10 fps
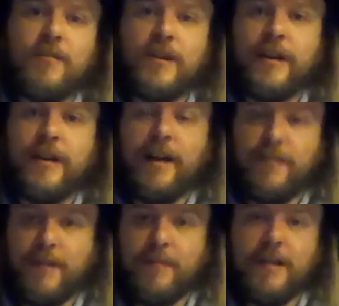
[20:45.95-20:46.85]
We're here
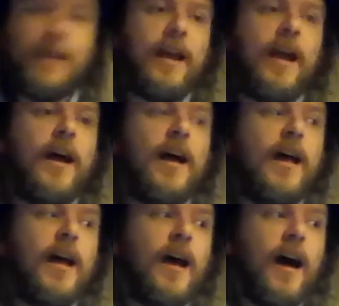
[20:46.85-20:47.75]
every Monday
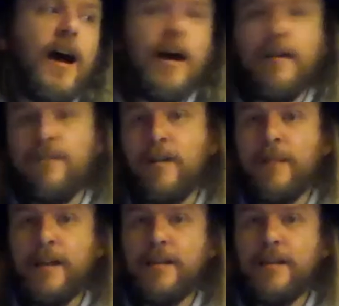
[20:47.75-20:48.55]
from